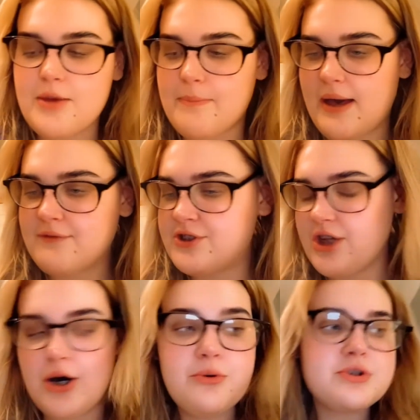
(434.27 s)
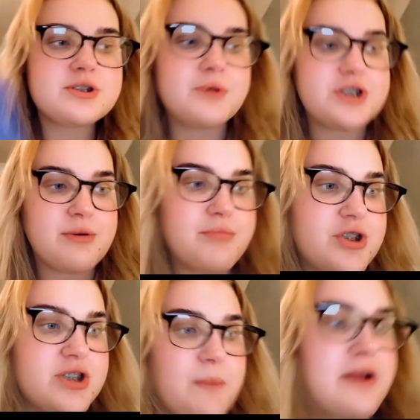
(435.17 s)
Bath salts, which I'm
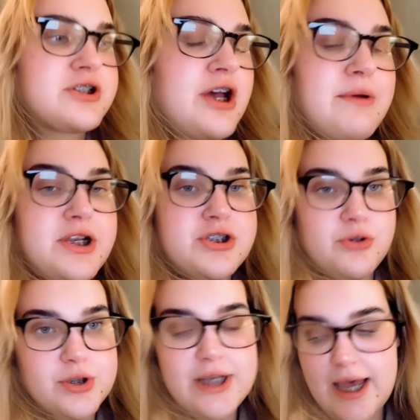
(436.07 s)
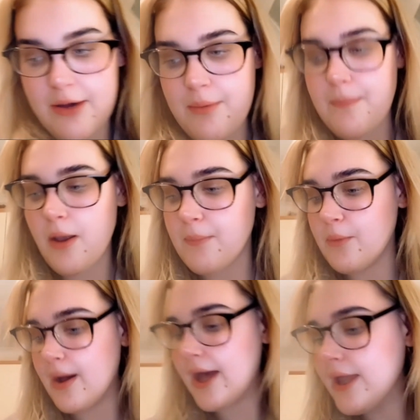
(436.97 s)
just about to go and sort out and plop
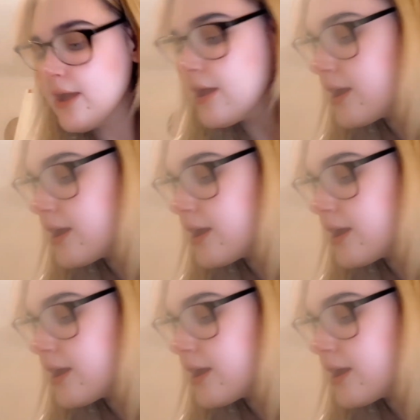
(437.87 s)
away.